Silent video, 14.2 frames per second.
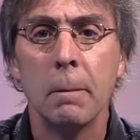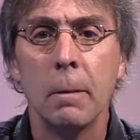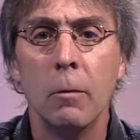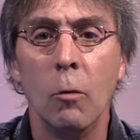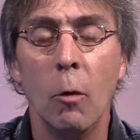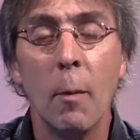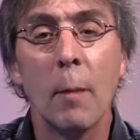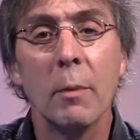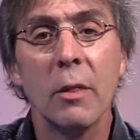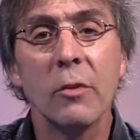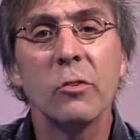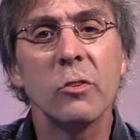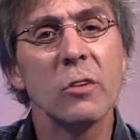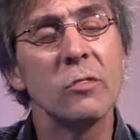Remember,
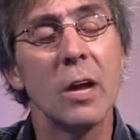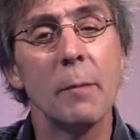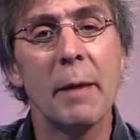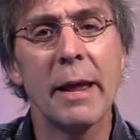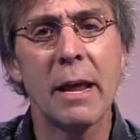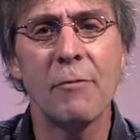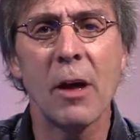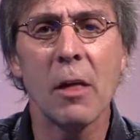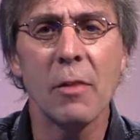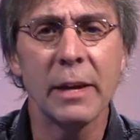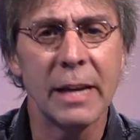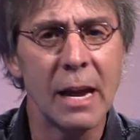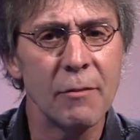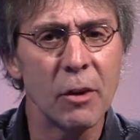this is the same NFL
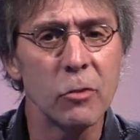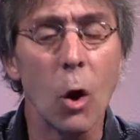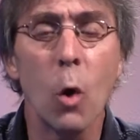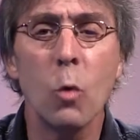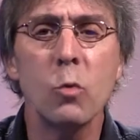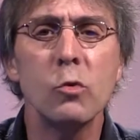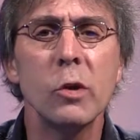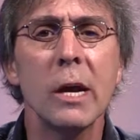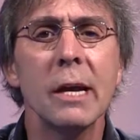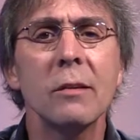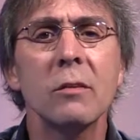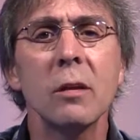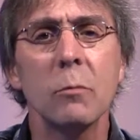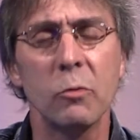that gave us O.J.
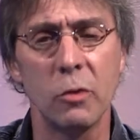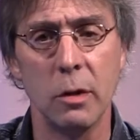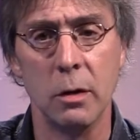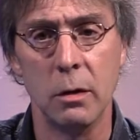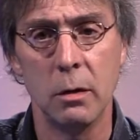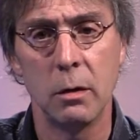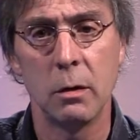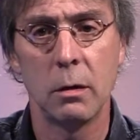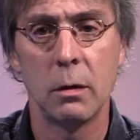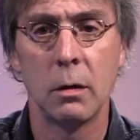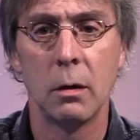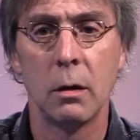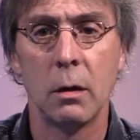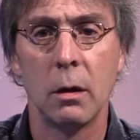Simpson
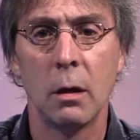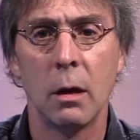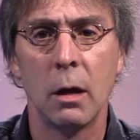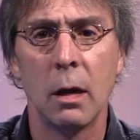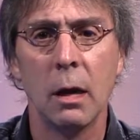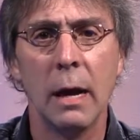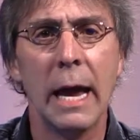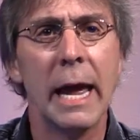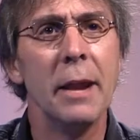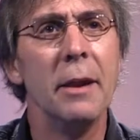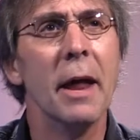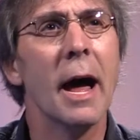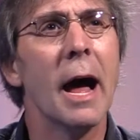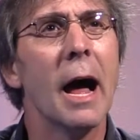
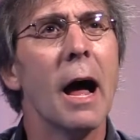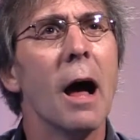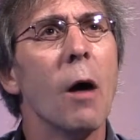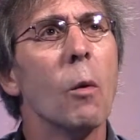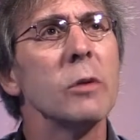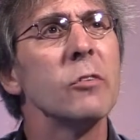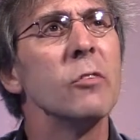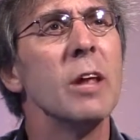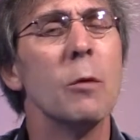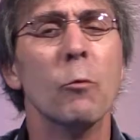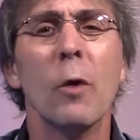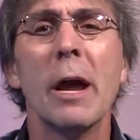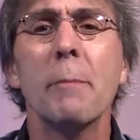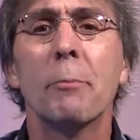and what's his name,
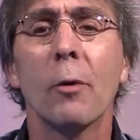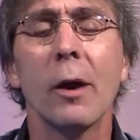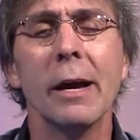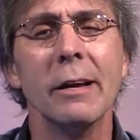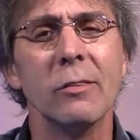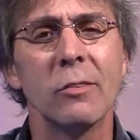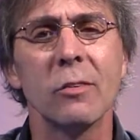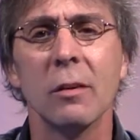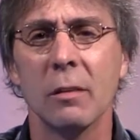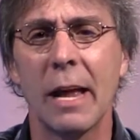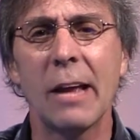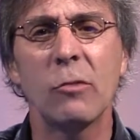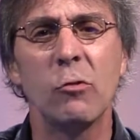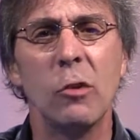Ray Price,
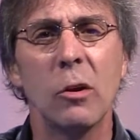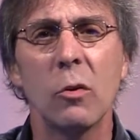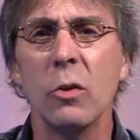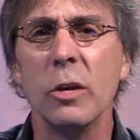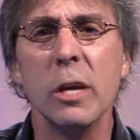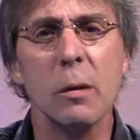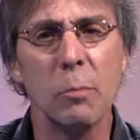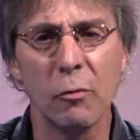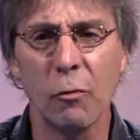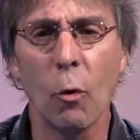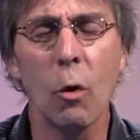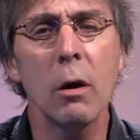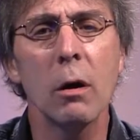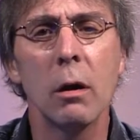last year or the year
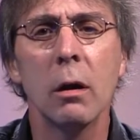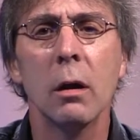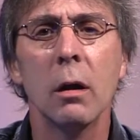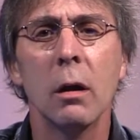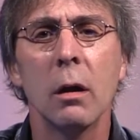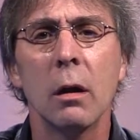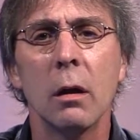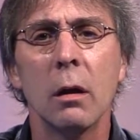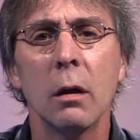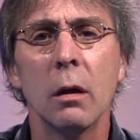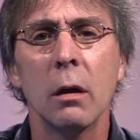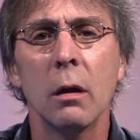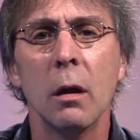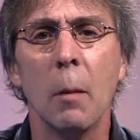before,
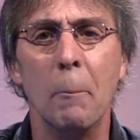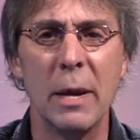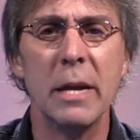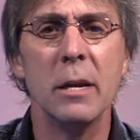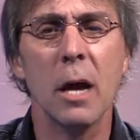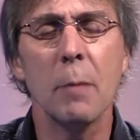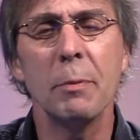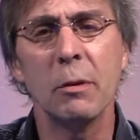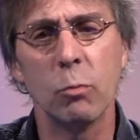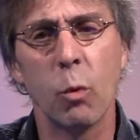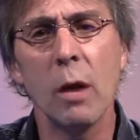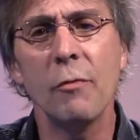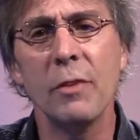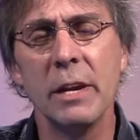beating up his
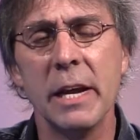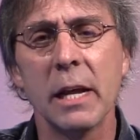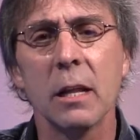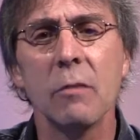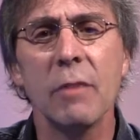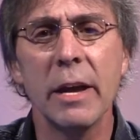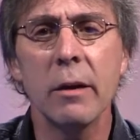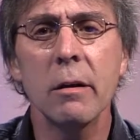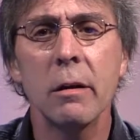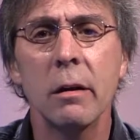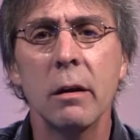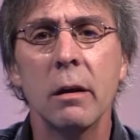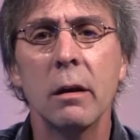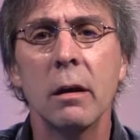wife in the elevator,
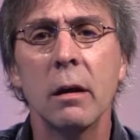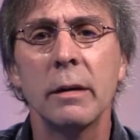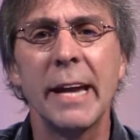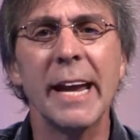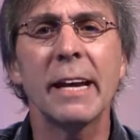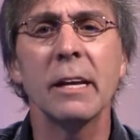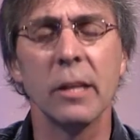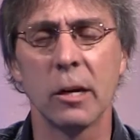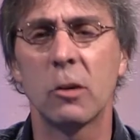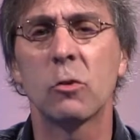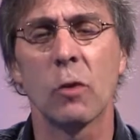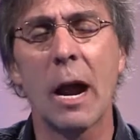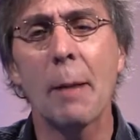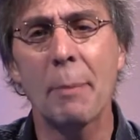kicking the
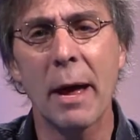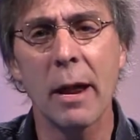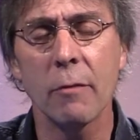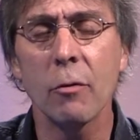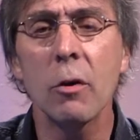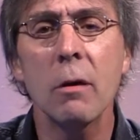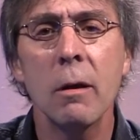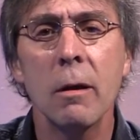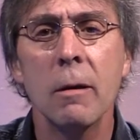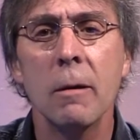crap out of her.